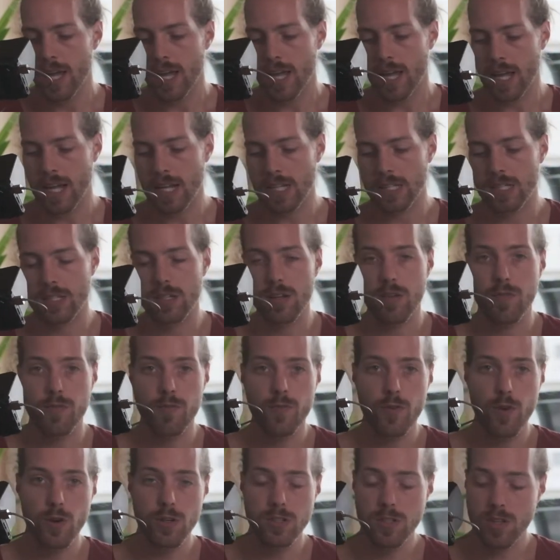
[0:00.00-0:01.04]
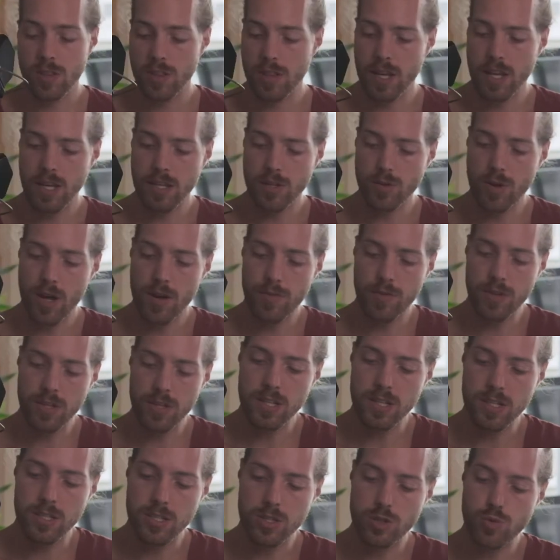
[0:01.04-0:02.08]
Is first thing, you have a
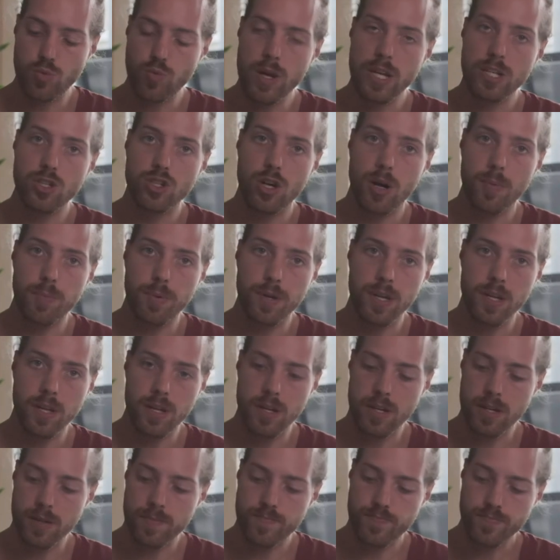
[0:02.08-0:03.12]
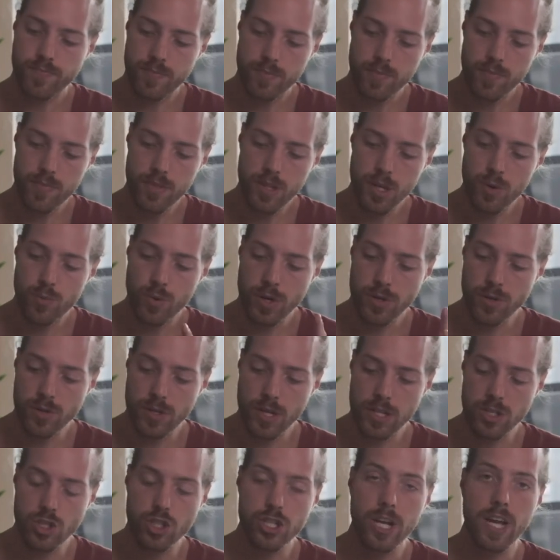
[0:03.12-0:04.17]
switch up here where you
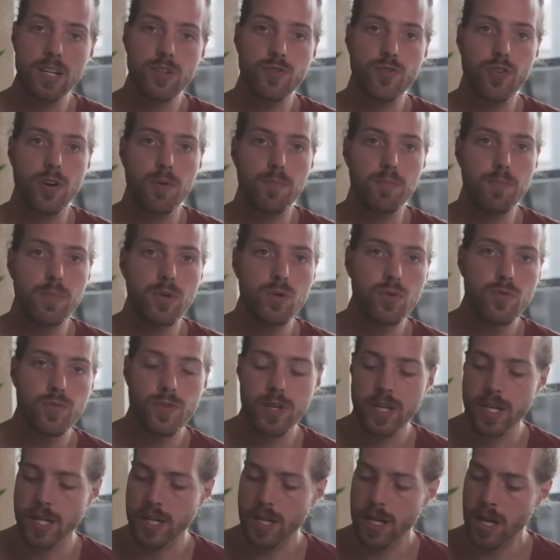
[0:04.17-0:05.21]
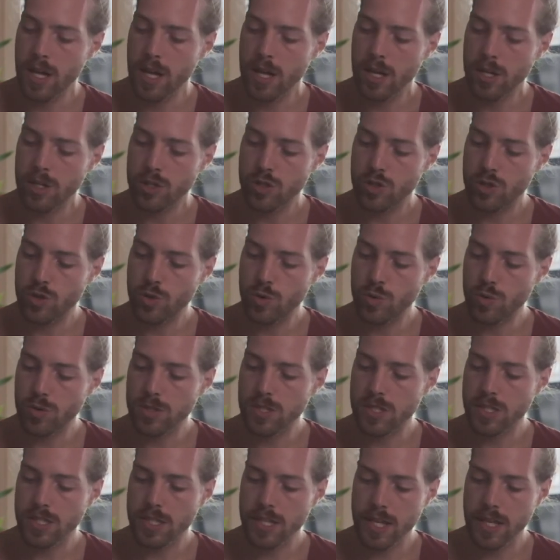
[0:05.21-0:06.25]
can change from movie to
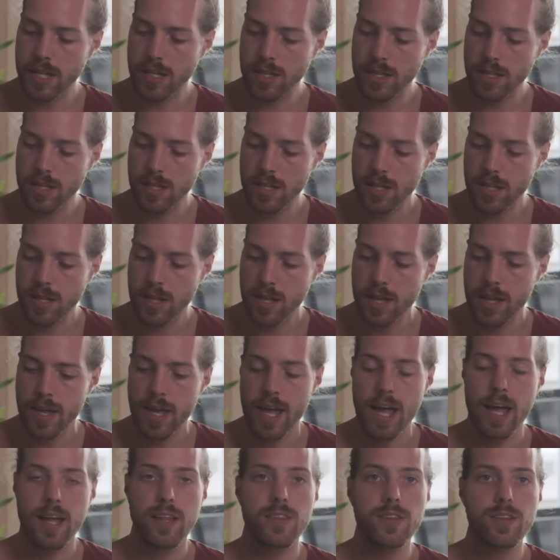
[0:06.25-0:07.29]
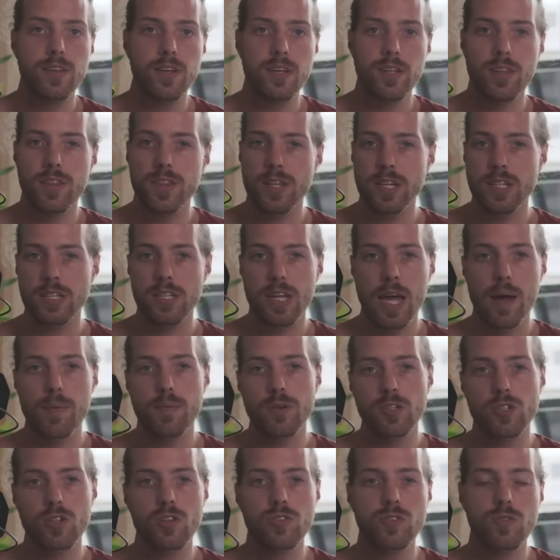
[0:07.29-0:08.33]
still, and this camera
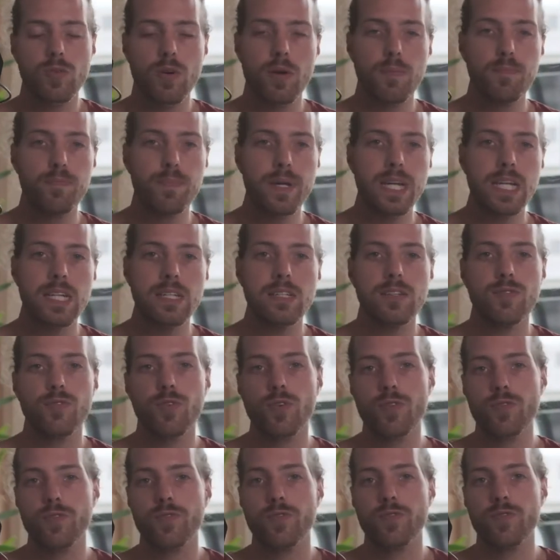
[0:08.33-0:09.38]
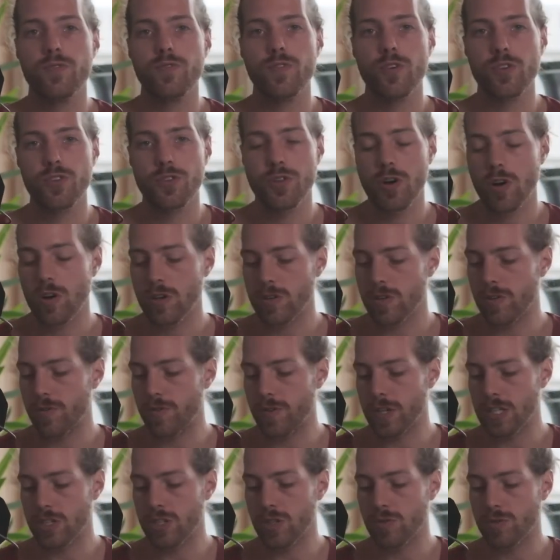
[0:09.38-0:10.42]
is also a beast for
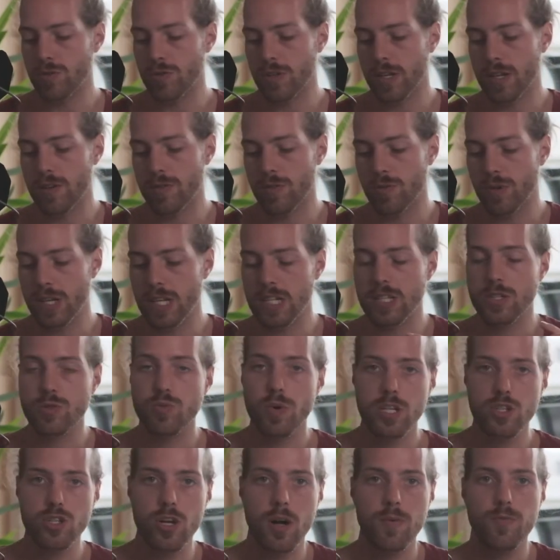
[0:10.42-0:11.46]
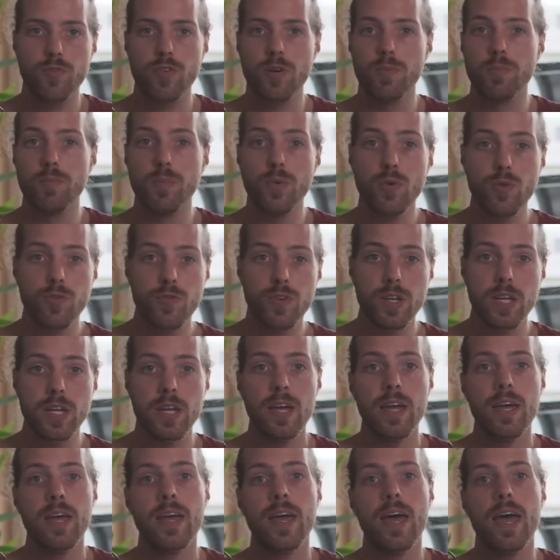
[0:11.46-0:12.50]
photography, so you can really switch up from movie
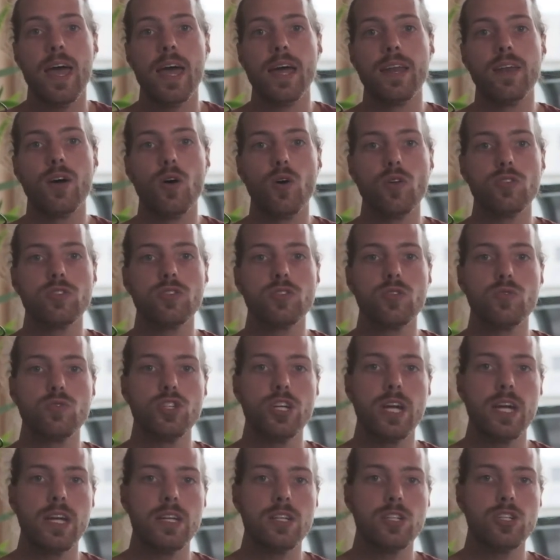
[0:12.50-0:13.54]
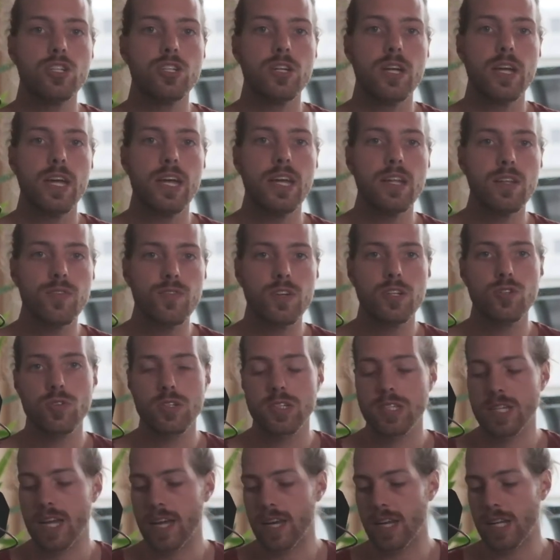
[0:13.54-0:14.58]
and also change individual
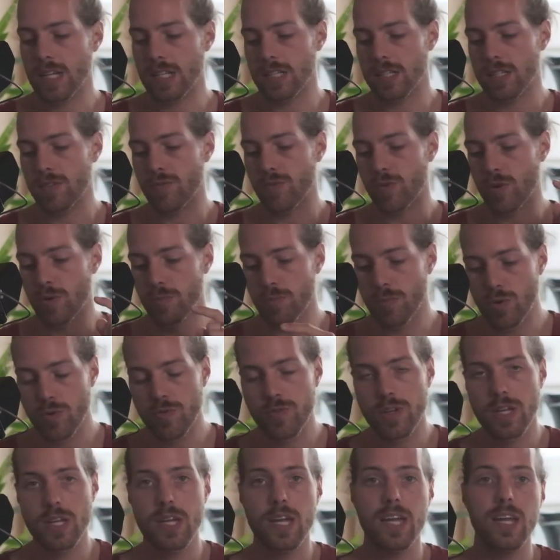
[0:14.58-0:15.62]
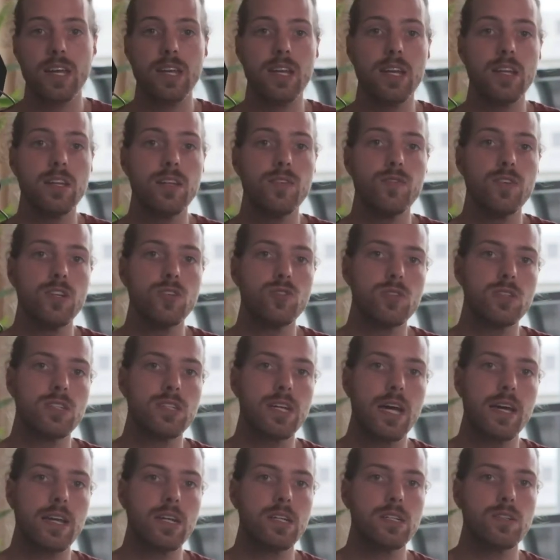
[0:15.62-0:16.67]
settings for movie and individual
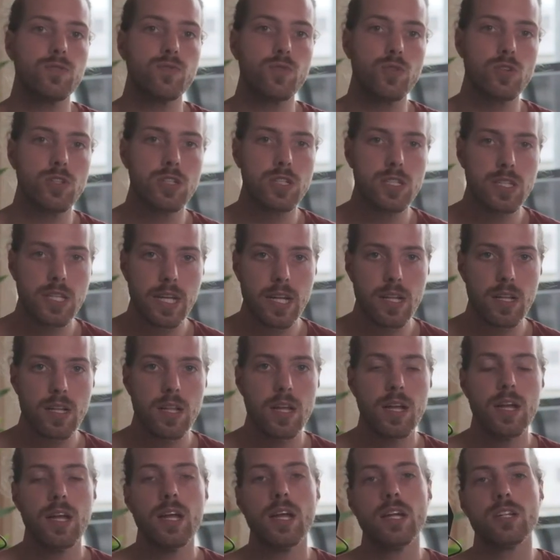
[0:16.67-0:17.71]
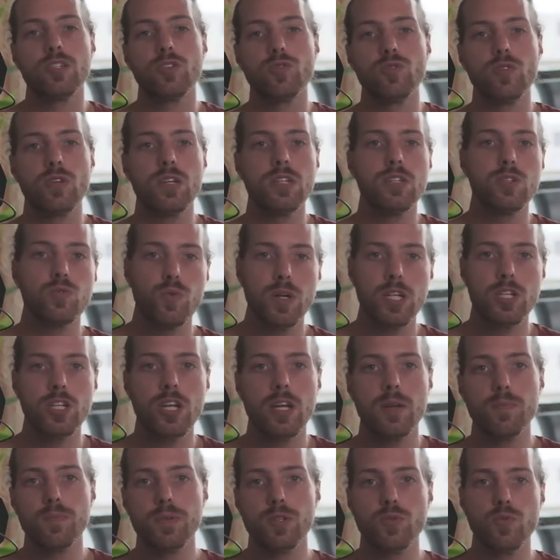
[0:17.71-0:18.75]
settings for still, so you can switch
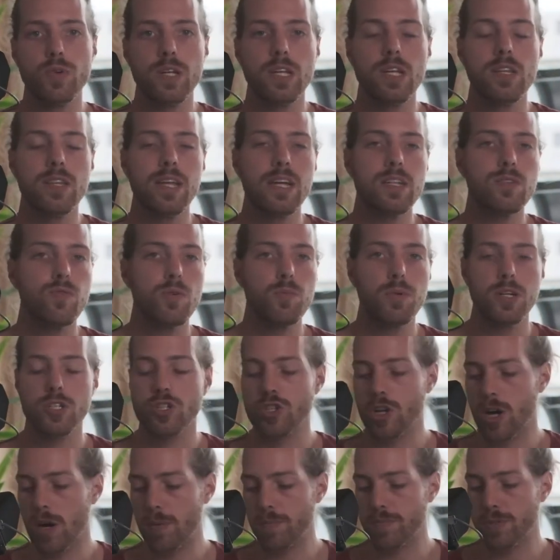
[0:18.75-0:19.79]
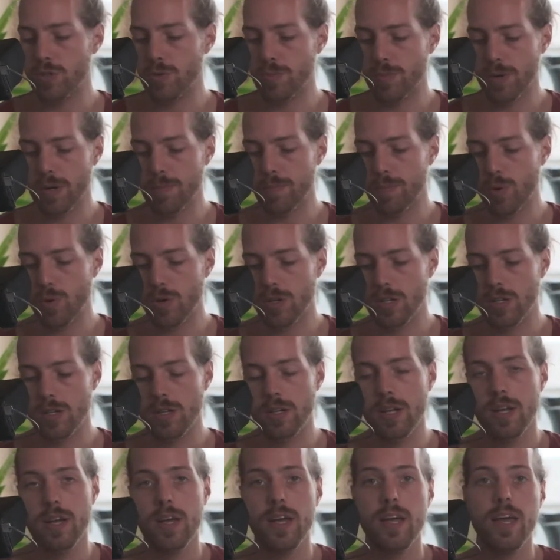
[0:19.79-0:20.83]
in between. And that's for my job super important.
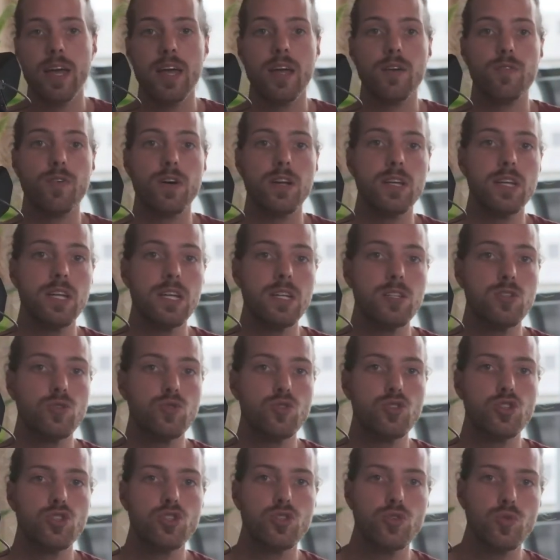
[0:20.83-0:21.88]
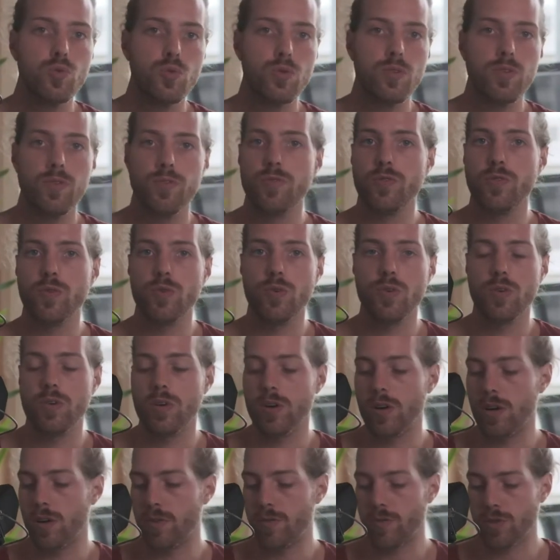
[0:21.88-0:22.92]
If I need to shoot
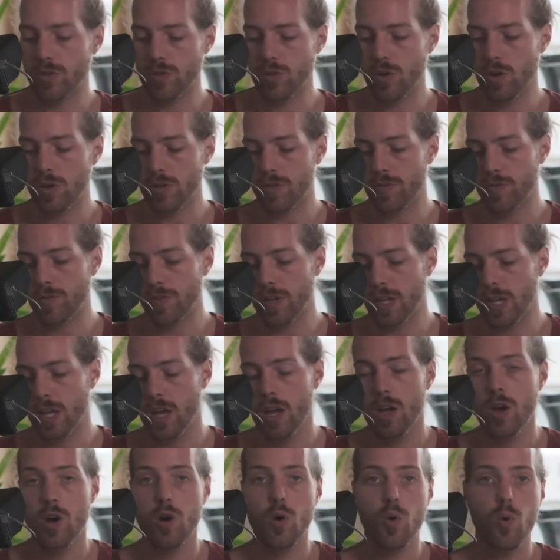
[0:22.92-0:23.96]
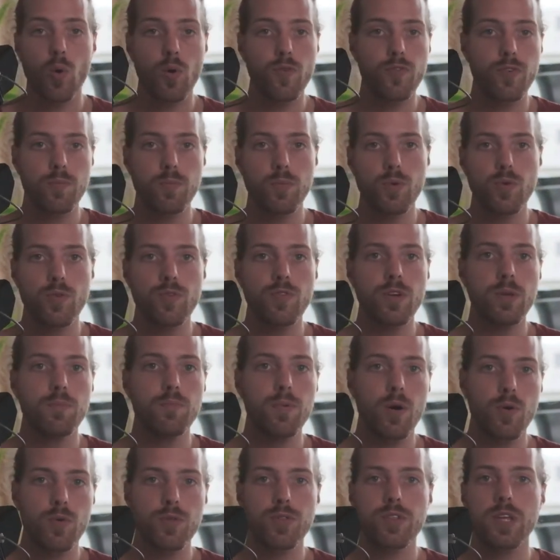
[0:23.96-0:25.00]
for photography or for movie,
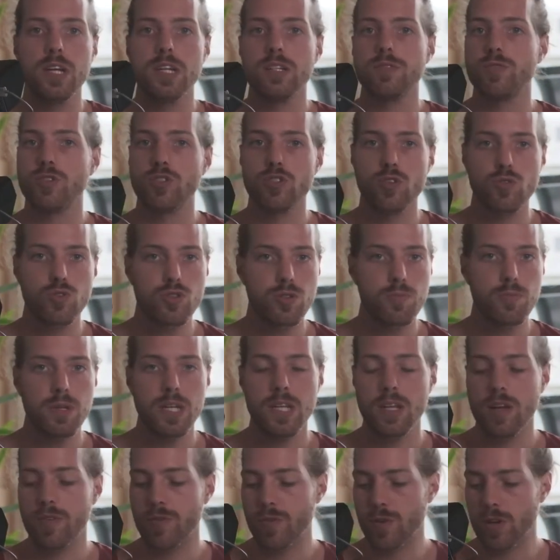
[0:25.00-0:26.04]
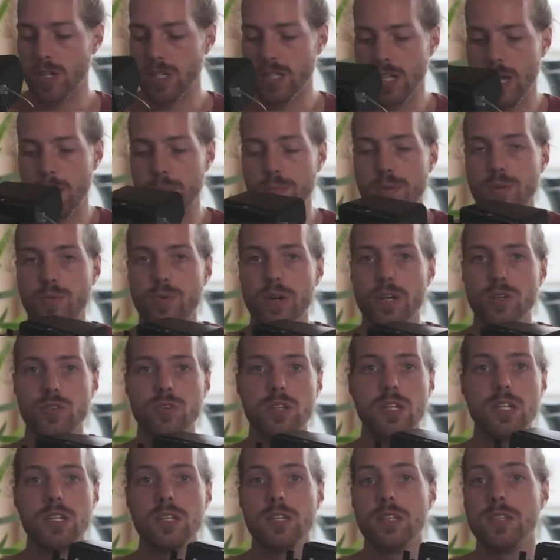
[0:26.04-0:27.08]
both things, for social media for example, where you
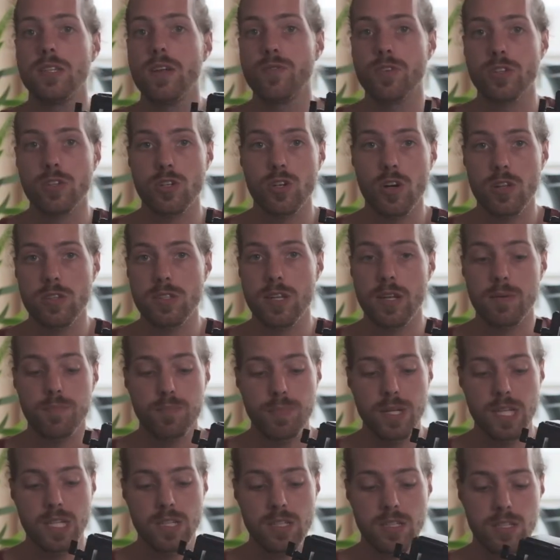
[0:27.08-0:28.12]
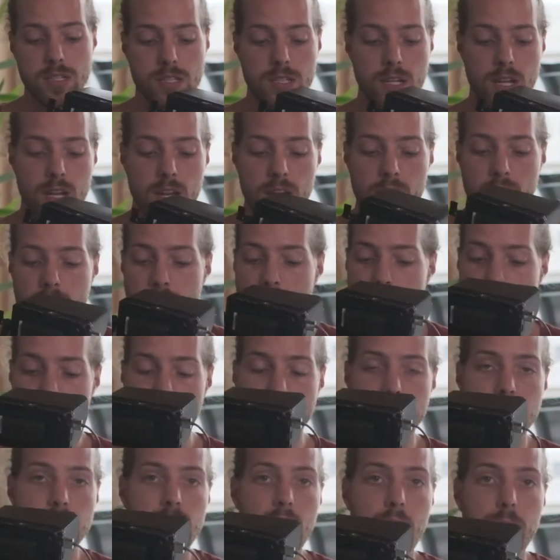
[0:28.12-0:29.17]
need different content pieces,
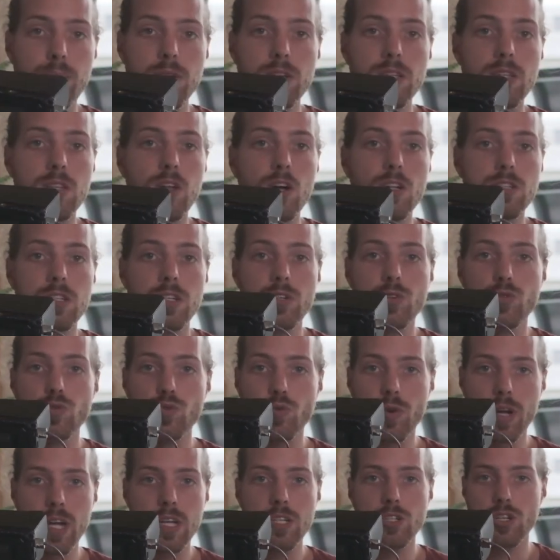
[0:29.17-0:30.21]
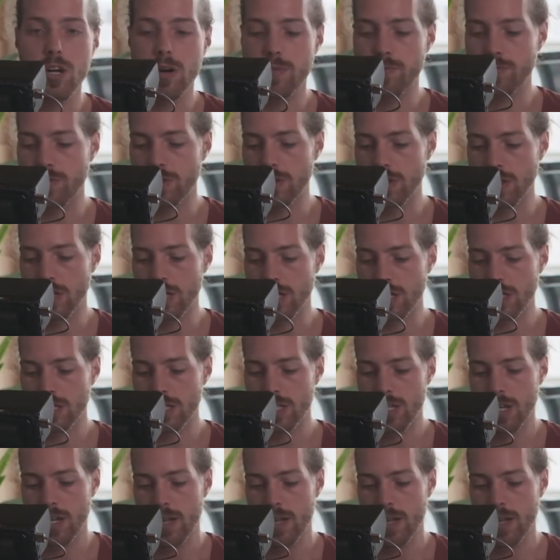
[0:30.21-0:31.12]
this camera does a great job for this.